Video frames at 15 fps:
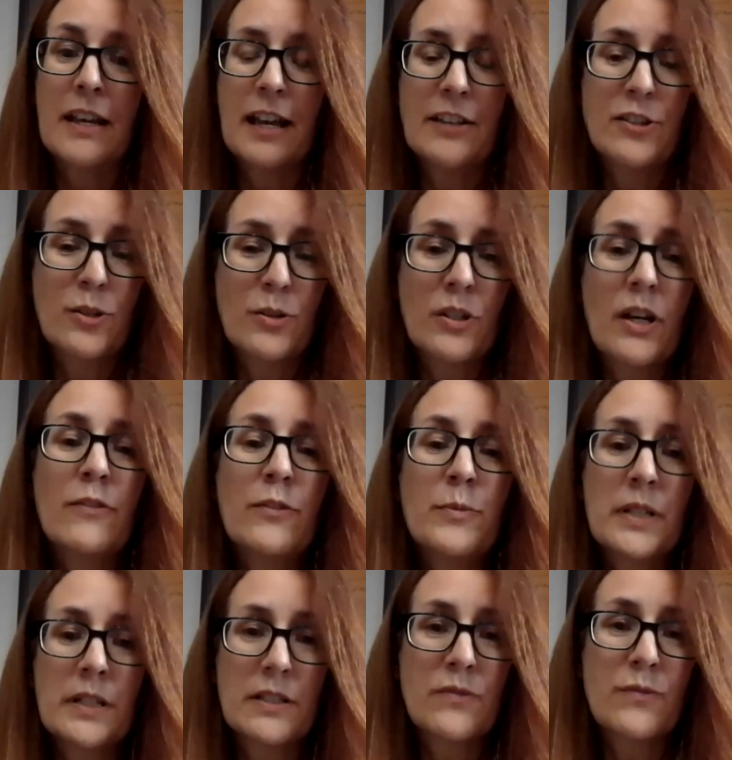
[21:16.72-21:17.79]
And so the
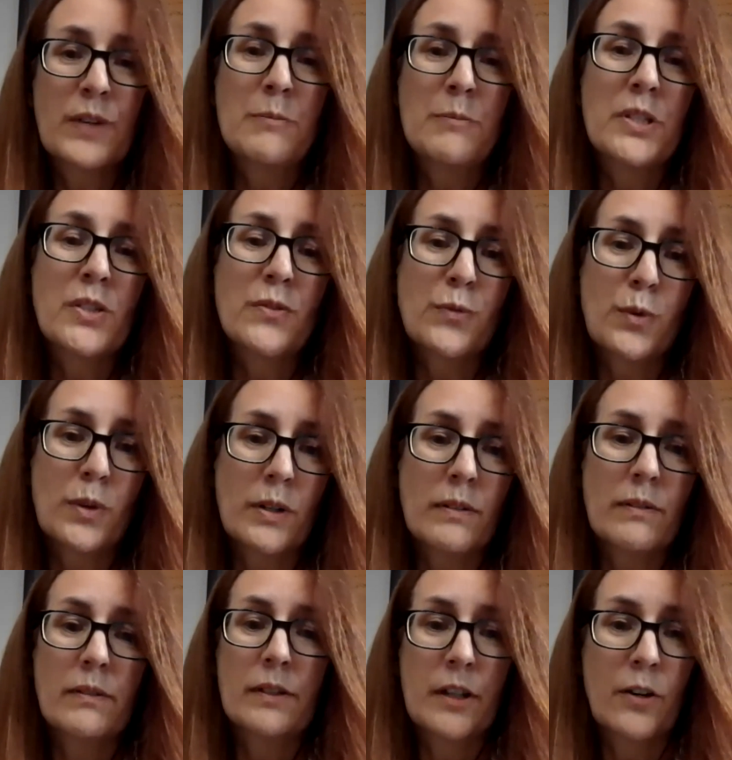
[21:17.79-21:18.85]
government is famous
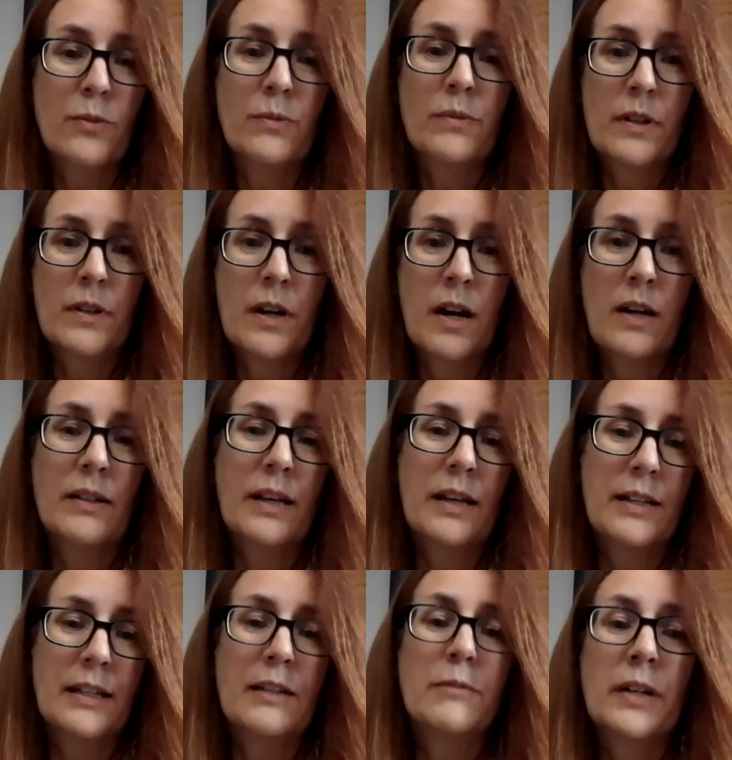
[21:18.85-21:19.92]
for, not
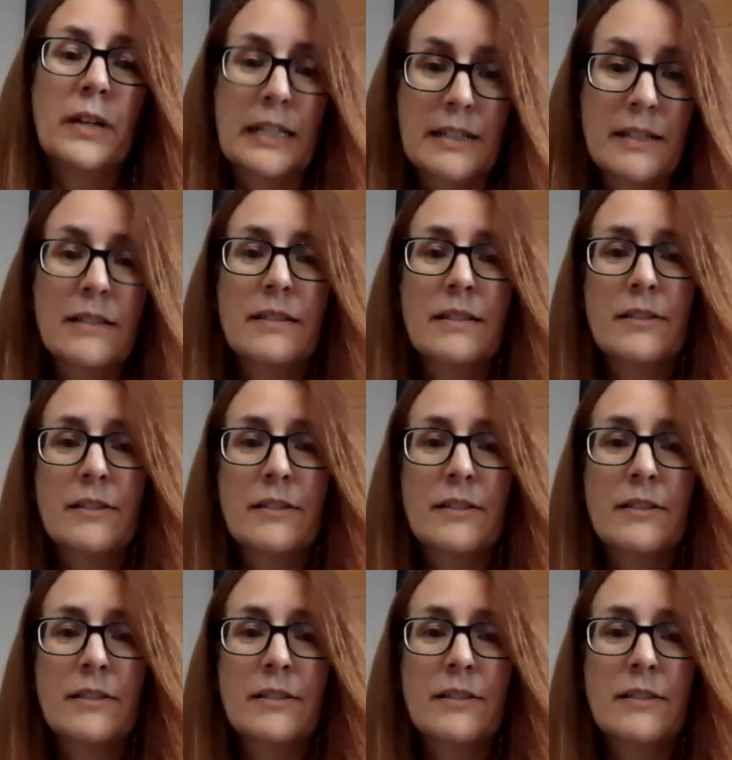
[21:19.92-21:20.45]
getting it right.